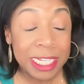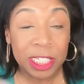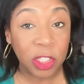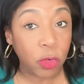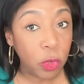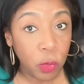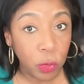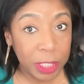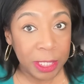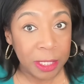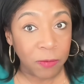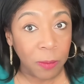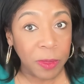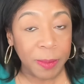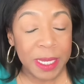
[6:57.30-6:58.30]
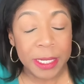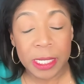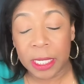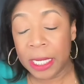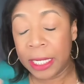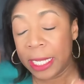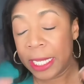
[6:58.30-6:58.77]
scrutiny from the
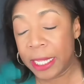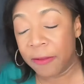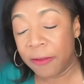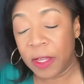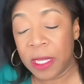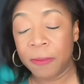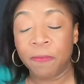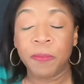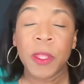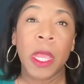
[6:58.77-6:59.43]
media. In any event,